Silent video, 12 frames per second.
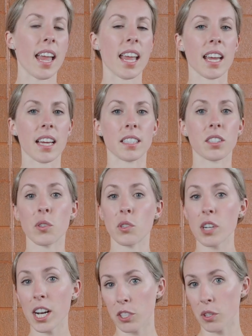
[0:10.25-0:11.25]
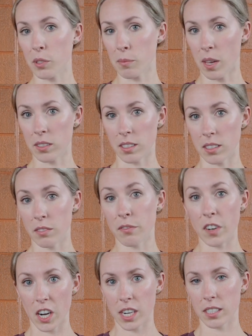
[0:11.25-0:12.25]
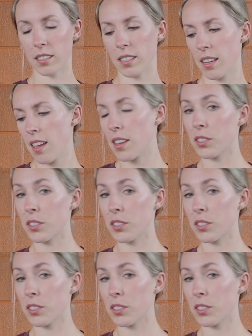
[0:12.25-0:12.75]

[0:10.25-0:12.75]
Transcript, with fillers: and to stretch those muscles first.